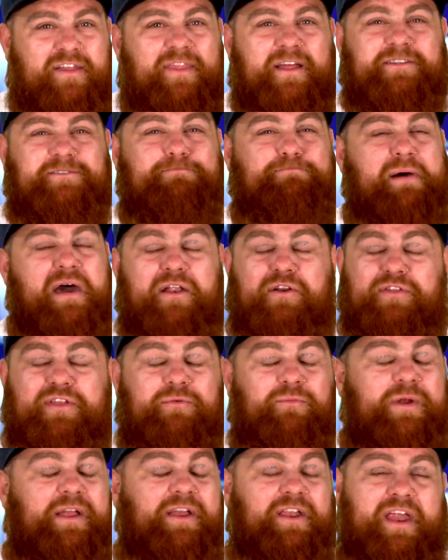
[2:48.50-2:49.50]
that's better
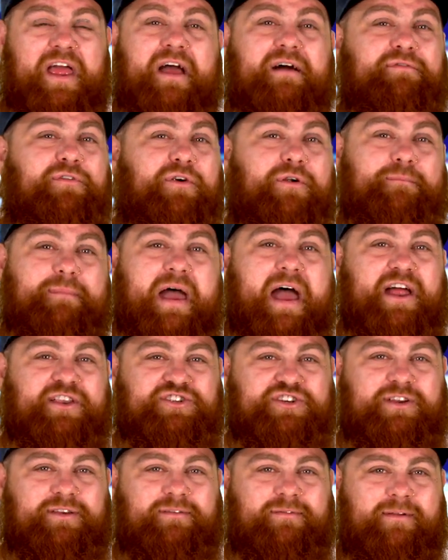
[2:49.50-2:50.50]
than we could ever
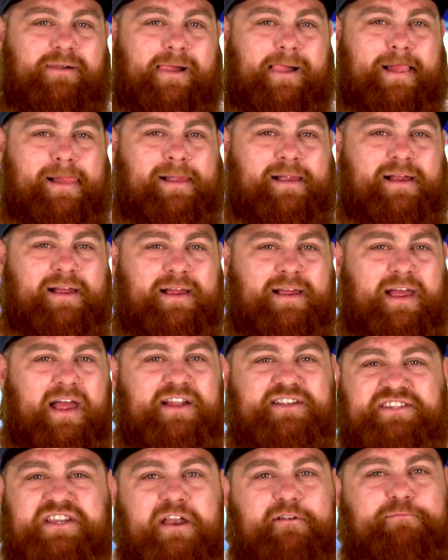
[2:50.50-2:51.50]
imagine.
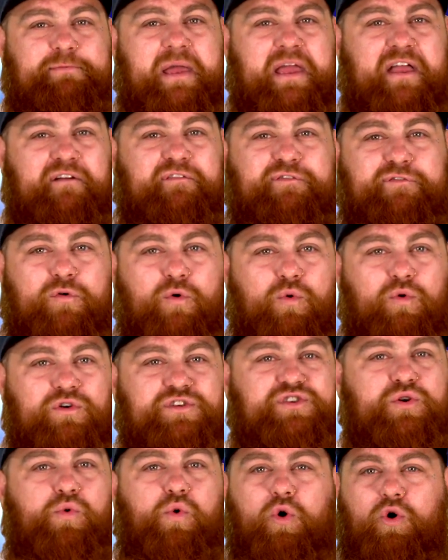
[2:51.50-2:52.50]
Instead of being
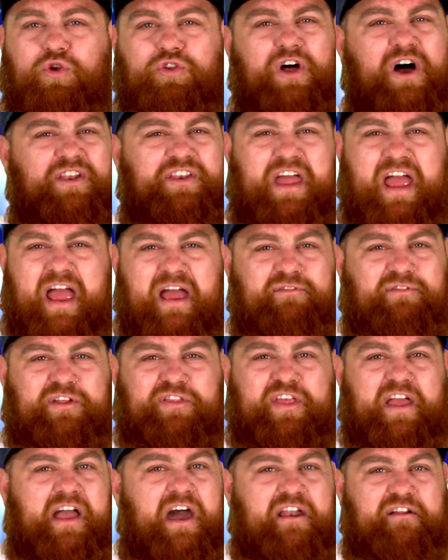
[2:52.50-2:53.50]
fools who hold on to
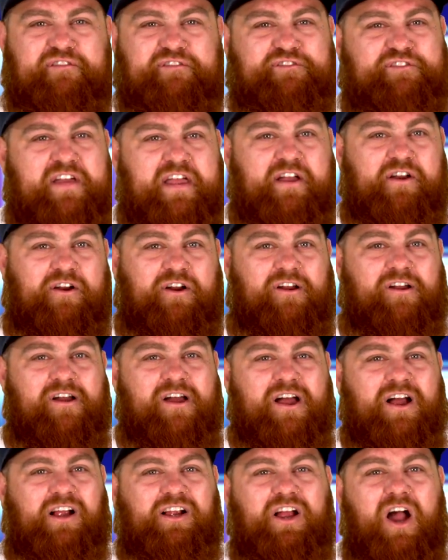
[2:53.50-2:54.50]
everything out of fear,
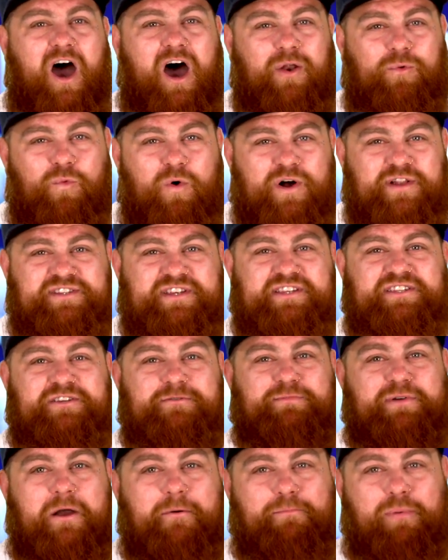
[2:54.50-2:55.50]
God wants us to
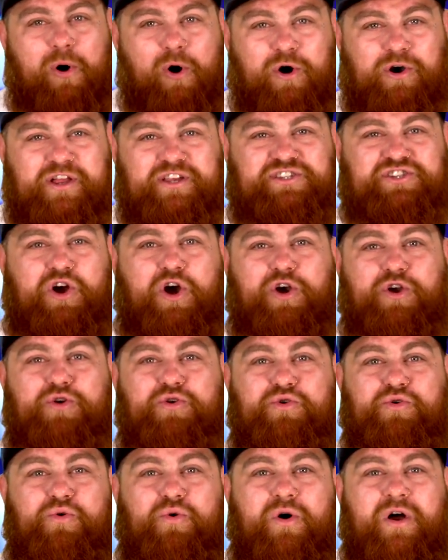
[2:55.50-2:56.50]
be a party starter
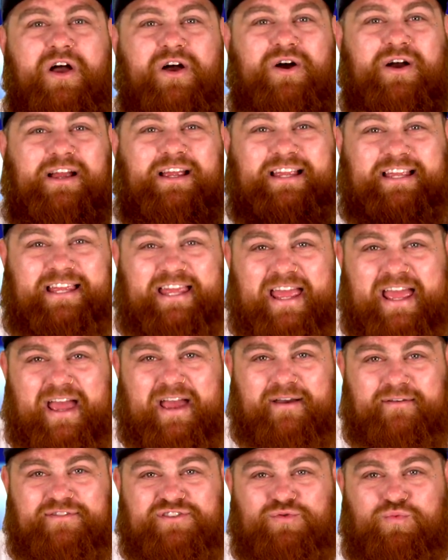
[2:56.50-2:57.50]
who
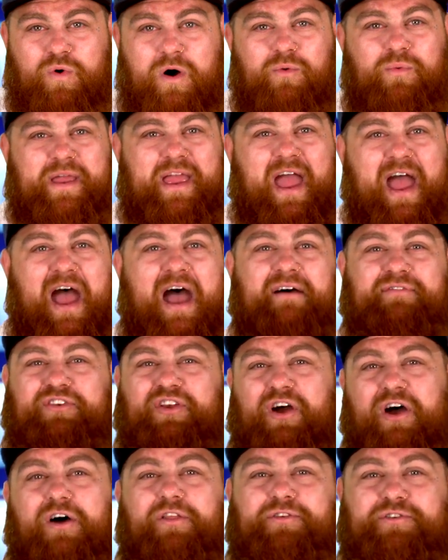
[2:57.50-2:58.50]
gives what we have
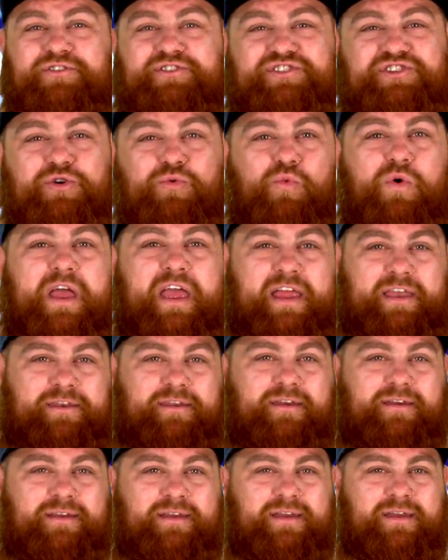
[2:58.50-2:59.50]
to others to win.
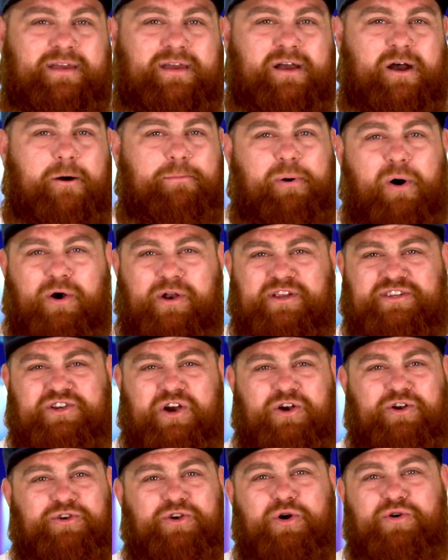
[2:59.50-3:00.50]
A party
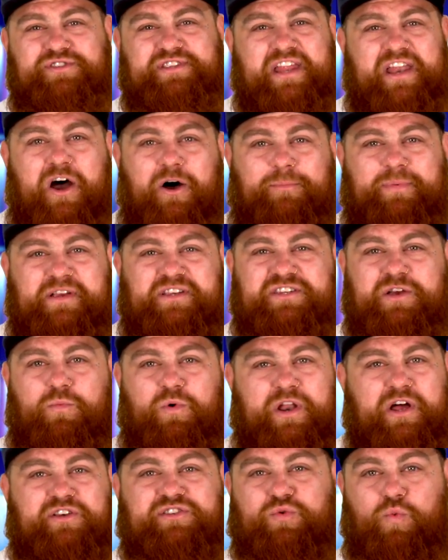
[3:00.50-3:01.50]
starter knows that helping
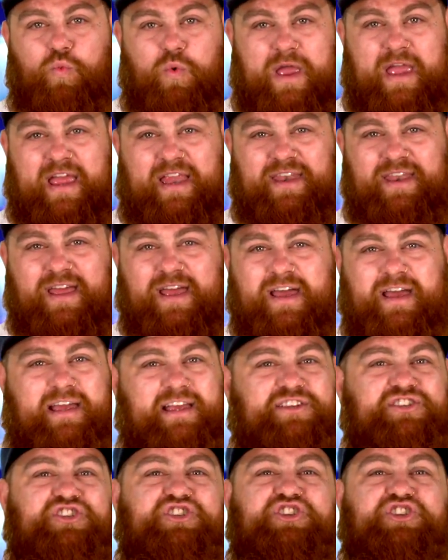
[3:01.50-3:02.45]
someone else win is